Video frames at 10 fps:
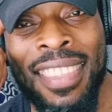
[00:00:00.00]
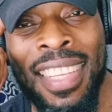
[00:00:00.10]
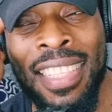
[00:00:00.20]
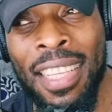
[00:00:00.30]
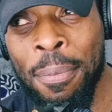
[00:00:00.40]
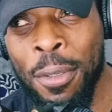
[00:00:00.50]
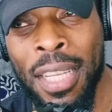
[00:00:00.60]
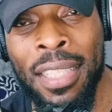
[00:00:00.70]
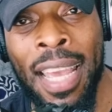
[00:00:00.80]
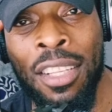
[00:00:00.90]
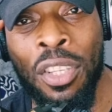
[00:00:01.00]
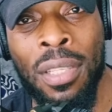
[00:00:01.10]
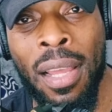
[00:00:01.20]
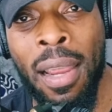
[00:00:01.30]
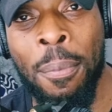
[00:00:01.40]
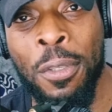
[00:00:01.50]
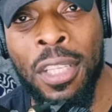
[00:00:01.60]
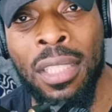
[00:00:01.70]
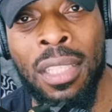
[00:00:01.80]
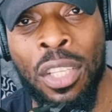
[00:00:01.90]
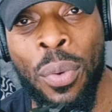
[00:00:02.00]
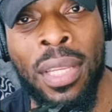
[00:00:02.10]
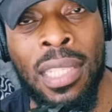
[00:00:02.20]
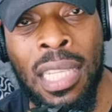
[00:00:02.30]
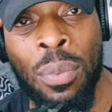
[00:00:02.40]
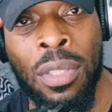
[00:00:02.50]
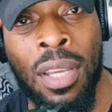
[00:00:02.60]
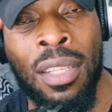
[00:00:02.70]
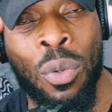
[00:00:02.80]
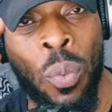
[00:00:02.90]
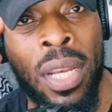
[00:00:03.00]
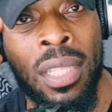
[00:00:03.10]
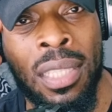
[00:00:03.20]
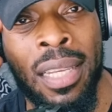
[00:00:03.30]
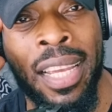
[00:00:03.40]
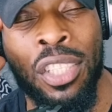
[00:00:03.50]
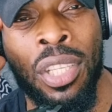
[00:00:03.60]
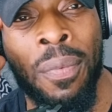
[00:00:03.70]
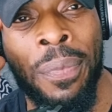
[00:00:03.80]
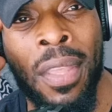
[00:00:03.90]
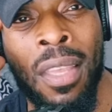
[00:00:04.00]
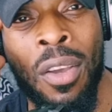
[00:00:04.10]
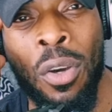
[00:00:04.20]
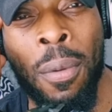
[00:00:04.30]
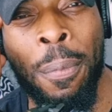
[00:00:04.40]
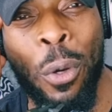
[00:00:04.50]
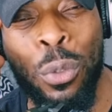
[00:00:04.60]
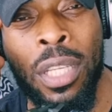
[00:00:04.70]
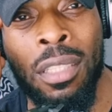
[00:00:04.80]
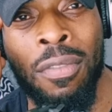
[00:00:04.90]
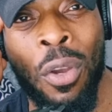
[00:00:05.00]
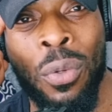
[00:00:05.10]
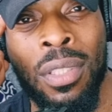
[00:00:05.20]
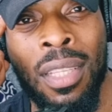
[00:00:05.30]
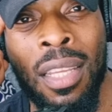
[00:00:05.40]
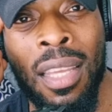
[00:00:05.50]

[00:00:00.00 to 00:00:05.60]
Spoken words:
He did predict that. Just like I predicted the UNC was going to win this election on a protest vote.